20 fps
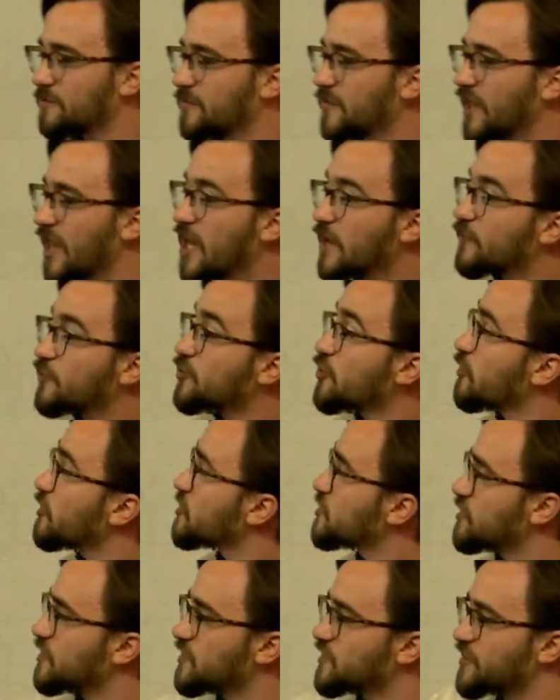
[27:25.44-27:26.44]
And if you notice
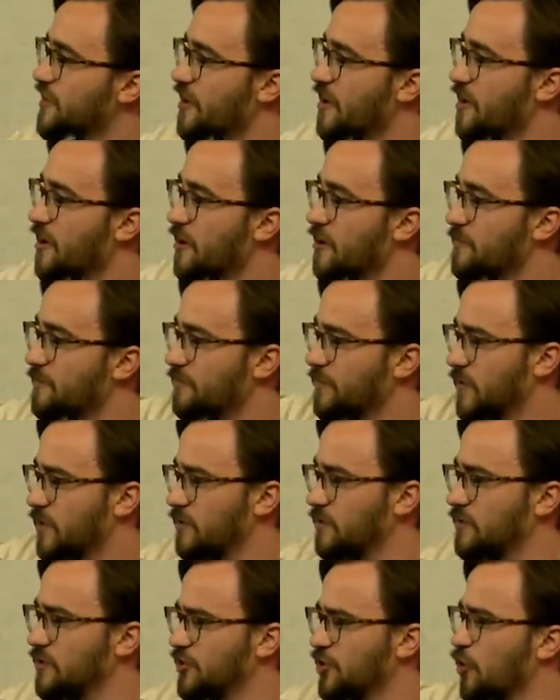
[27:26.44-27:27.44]
these
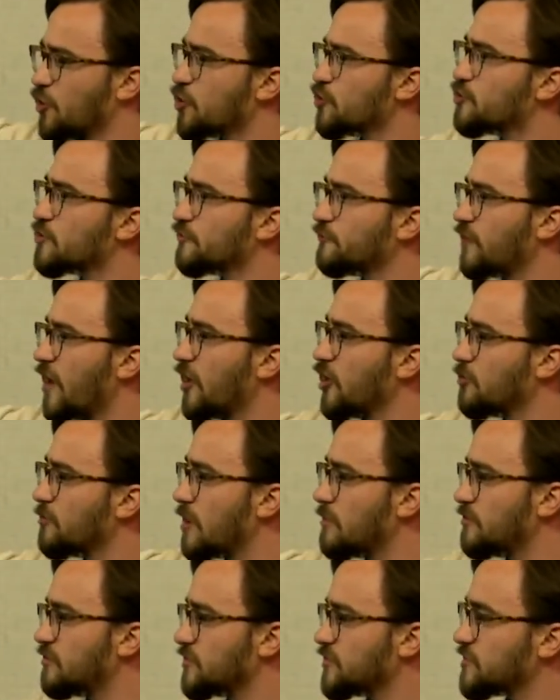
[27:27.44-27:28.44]
who to follow
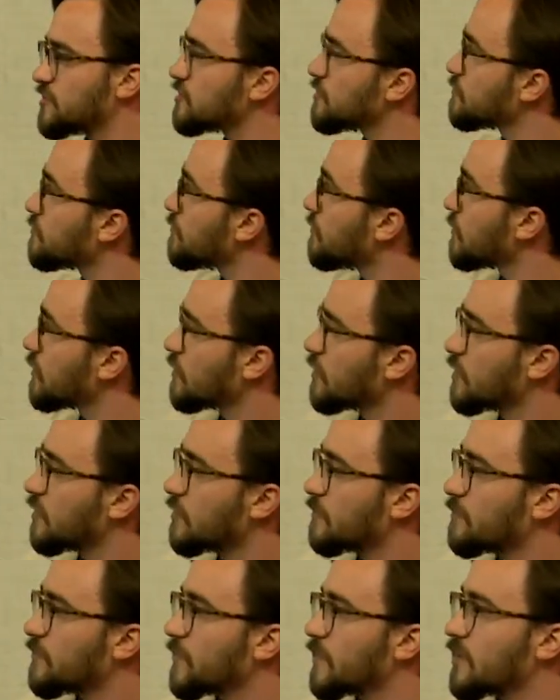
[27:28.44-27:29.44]
bubbles,
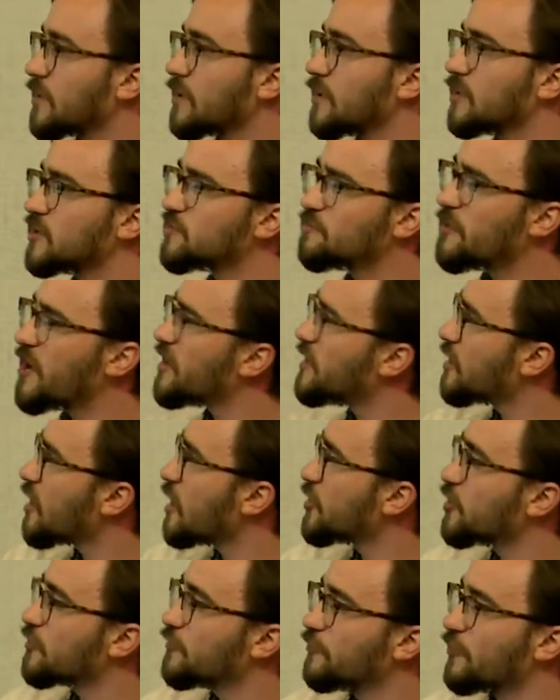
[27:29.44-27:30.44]
depending
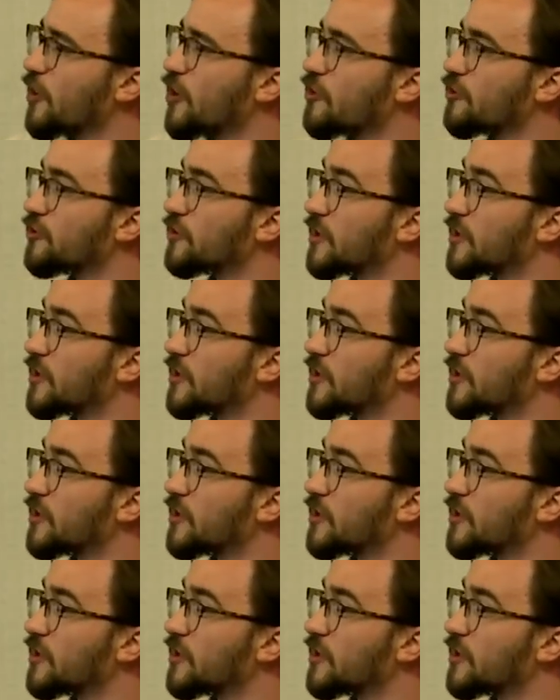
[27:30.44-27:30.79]
on your phone,